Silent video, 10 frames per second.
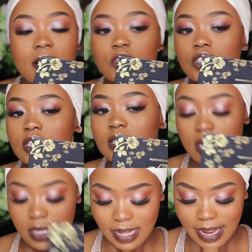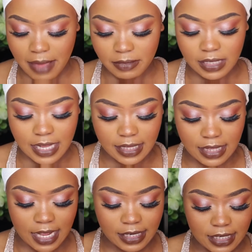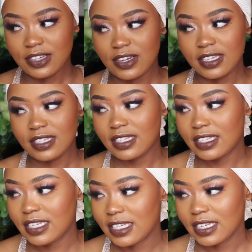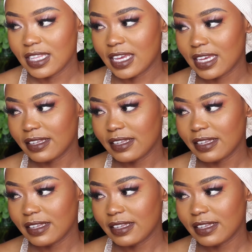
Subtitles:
just clumsy like that. Can you guys see? Like,